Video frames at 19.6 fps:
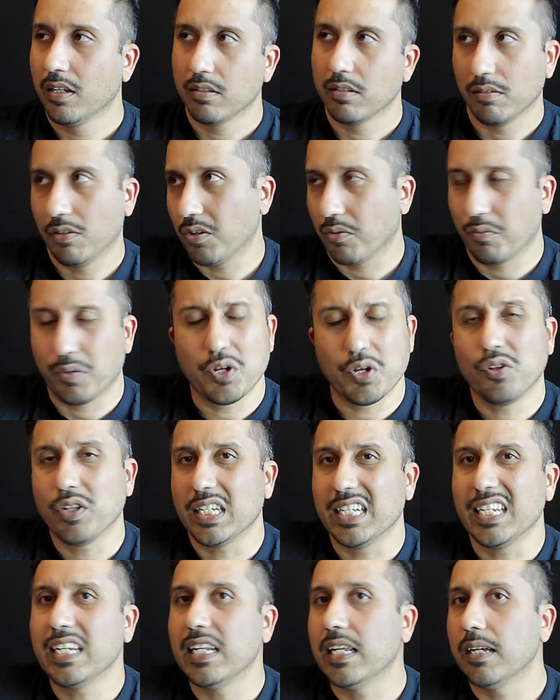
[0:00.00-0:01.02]
Look, we only
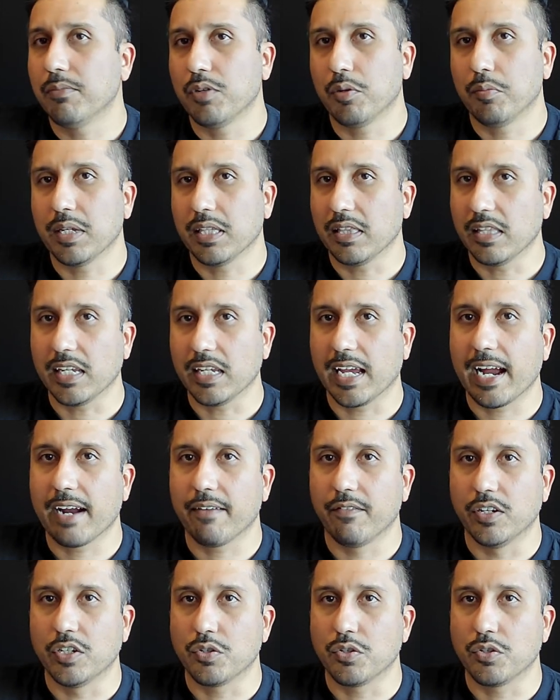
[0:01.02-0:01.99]
need him to be league average.